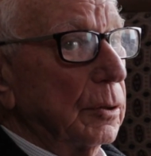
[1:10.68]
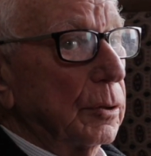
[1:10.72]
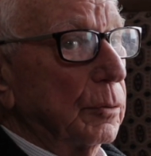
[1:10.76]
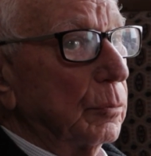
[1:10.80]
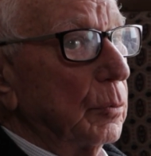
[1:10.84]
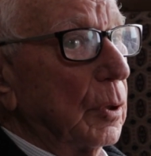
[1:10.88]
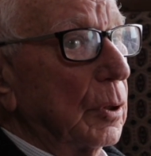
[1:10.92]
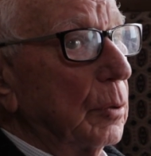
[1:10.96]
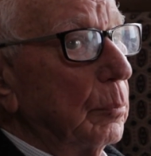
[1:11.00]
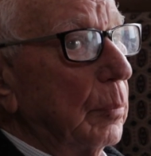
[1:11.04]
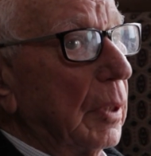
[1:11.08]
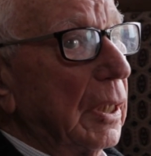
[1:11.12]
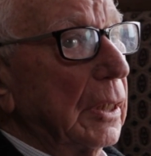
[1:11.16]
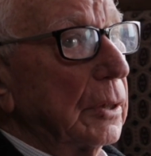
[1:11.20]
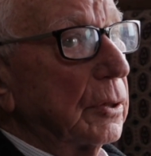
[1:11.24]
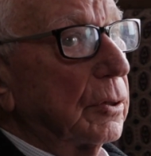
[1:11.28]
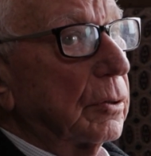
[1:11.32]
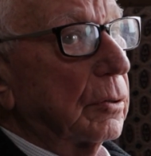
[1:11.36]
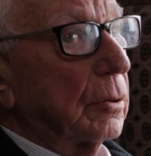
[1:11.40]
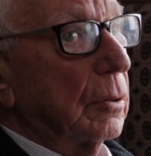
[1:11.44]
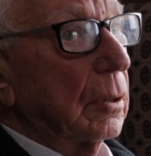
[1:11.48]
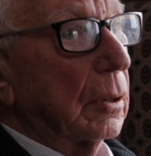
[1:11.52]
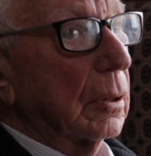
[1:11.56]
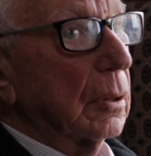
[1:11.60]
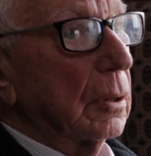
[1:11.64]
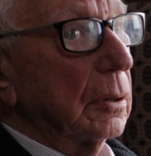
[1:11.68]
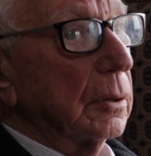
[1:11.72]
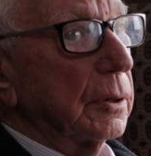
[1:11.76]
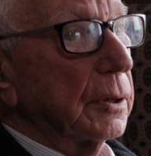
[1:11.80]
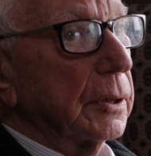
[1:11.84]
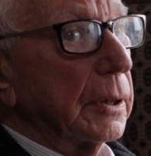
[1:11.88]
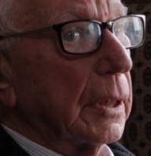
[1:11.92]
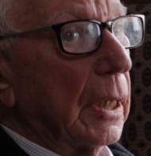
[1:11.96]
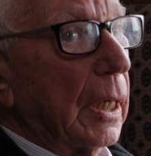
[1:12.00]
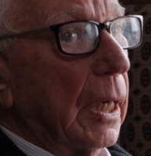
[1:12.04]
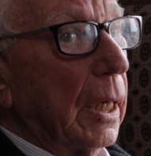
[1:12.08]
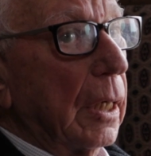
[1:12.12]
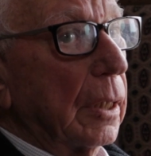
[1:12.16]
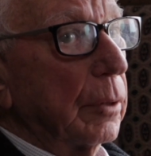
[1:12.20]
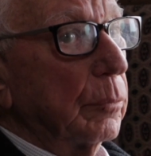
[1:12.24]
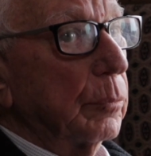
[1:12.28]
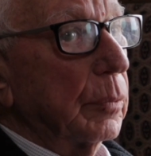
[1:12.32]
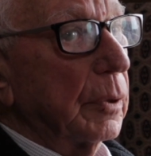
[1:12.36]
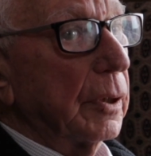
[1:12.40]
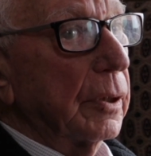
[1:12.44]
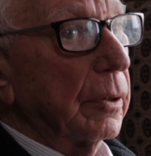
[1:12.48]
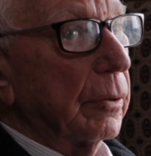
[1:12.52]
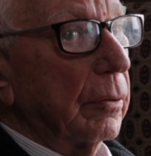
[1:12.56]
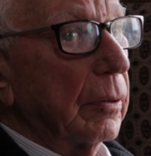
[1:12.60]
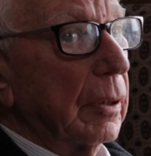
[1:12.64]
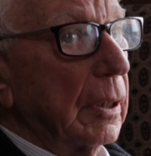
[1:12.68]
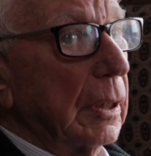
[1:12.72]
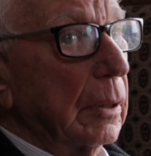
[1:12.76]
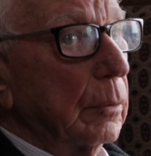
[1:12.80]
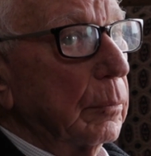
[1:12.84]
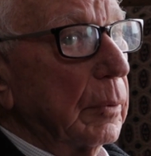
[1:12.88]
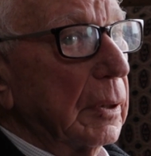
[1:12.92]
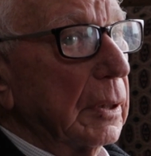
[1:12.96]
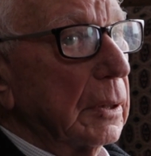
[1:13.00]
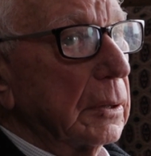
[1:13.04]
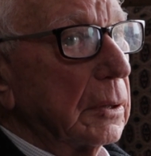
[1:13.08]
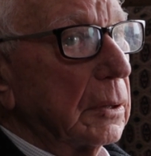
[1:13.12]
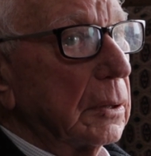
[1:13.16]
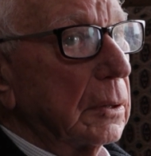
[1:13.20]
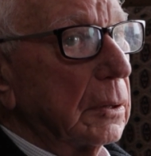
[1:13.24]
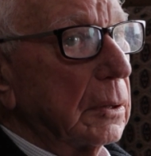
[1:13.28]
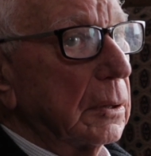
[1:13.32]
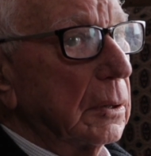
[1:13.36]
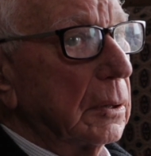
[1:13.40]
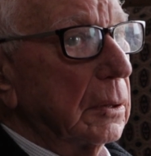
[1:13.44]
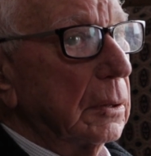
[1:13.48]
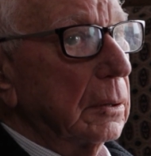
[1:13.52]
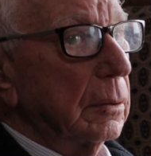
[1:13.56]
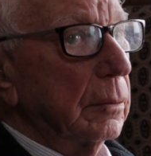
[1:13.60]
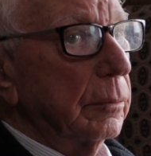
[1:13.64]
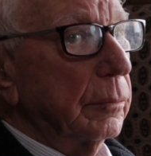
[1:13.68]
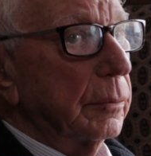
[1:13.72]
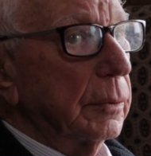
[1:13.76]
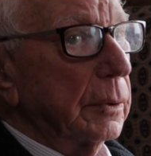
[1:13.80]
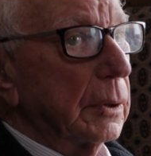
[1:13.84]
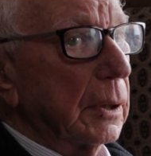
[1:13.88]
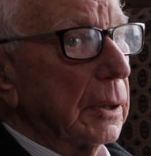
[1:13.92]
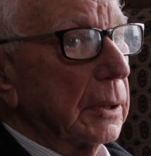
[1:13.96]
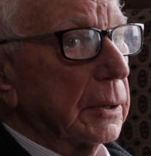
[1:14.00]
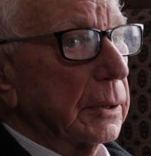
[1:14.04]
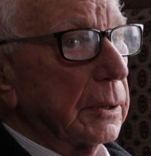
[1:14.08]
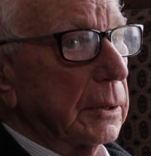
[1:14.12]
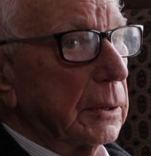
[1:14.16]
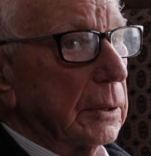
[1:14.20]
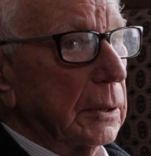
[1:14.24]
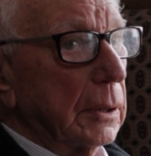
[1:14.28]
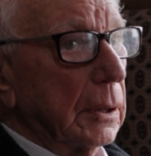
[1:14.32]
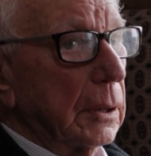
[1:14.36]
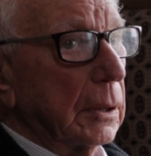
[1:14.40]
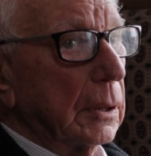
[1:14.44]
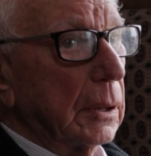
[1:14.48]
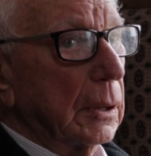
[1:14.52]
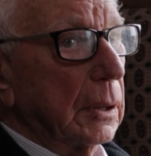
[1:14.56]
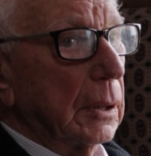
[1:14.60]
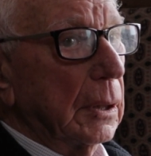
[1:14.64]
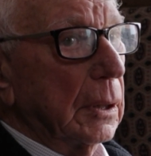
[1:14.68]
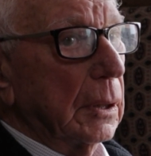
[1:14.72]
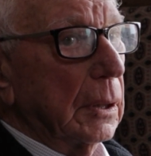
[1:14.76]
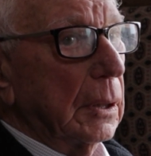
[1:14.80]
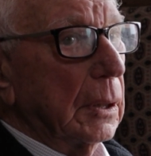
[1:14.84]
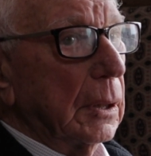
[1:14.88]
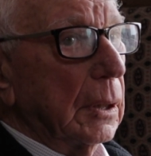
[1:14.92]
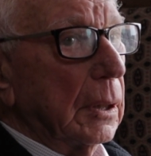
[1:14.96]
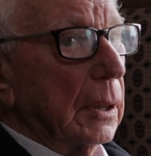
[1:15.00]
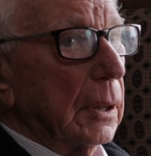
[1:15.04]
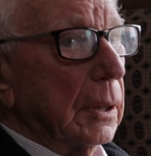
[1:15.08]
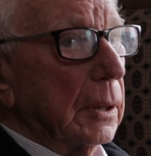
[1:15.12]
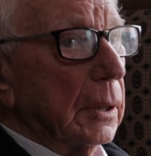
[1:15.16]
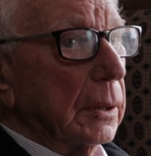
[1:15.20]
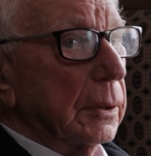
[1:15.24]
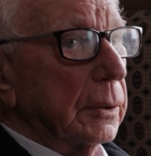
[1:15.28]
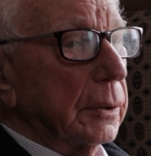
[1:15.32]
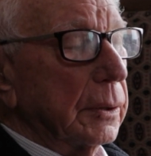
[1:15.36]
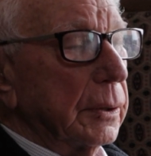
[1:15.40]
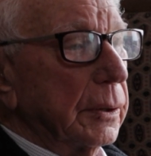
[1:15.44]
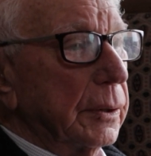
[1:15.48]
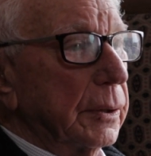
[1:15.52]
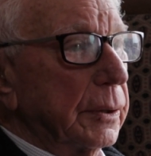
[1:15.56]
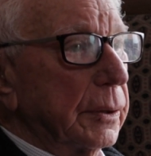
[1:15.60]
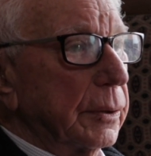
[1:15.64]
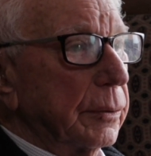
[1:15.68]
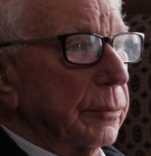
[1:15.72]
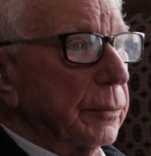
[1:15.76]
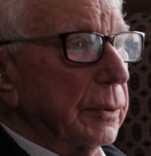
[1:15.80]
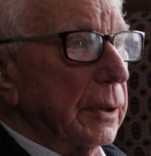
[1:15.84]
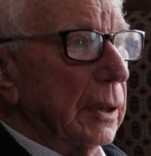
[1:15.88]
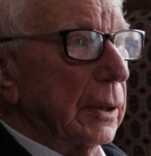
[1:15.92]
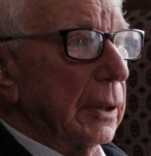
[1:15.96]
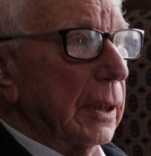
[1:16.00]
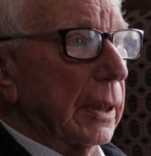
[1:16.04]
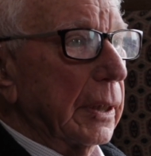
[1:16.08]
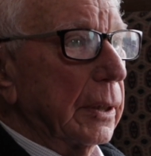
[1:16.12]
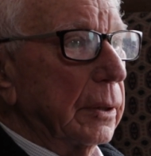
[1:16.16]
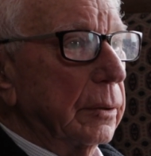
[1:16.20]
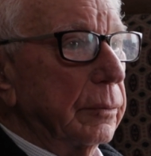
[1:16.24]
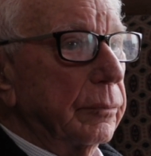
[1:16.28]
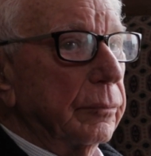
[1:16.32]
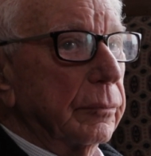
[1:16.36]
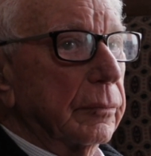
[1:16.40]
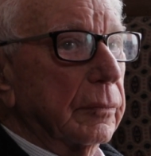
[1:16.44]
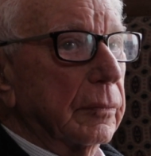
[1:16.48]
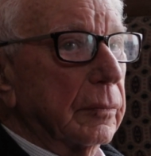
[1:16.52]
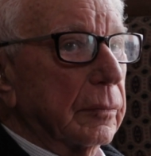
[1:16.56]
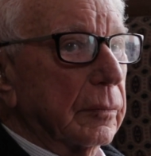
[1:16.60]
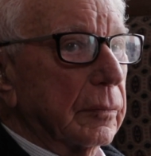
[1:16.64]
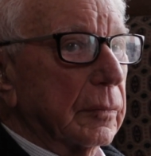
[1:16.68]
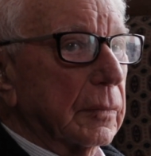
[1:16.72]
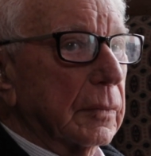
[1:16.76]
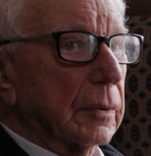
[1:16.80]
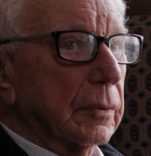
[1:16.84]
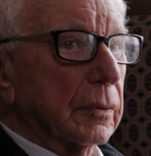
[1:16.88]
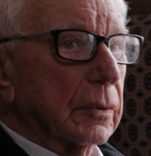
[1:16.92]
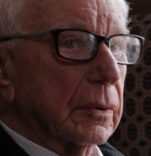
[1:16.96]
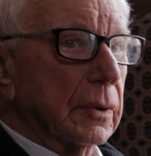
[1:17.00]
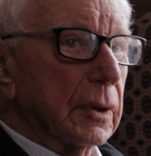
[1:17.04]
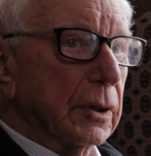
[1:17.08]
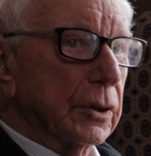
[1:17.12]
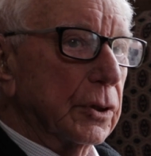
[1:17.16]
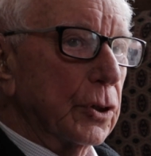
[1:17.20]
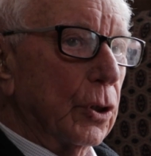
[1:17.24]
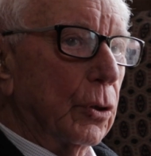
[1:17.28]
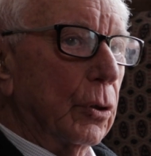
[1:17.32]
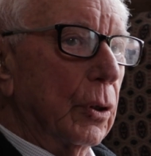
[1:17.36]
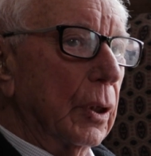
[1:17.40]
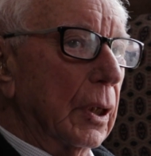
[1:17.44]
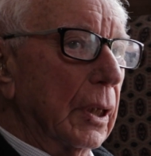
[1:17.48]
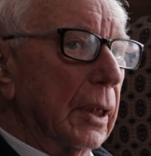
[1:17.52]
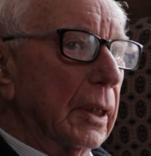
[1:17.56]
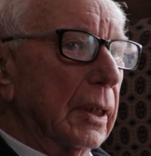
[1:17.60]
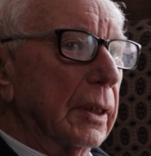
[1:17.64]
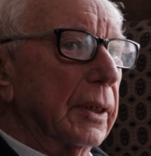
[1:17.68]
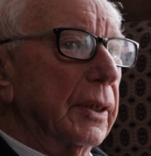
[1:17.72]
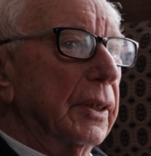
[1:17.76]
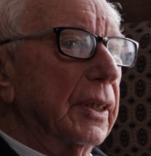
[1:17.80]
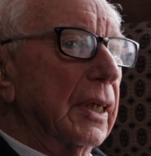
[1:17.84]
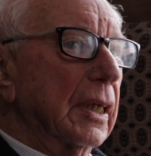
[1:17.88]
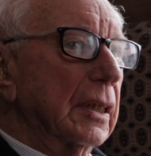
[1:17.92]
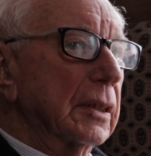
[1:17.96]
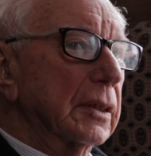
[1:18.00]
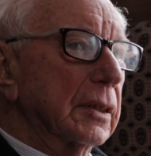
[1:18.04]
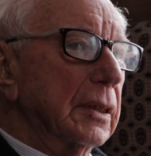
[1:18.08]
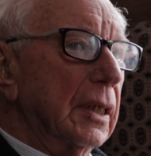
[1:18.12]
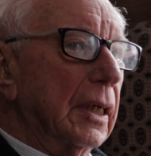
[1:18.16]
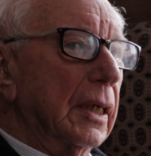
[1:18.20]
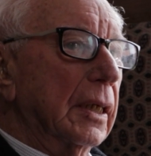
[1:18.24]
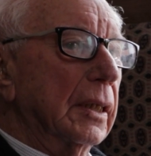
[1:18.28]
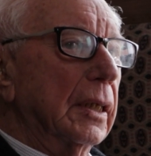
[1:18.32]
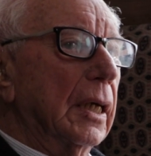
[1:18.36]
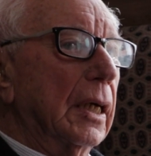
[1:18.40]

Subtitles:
It's one of my struggles I had with the railways. That you had this oil and things like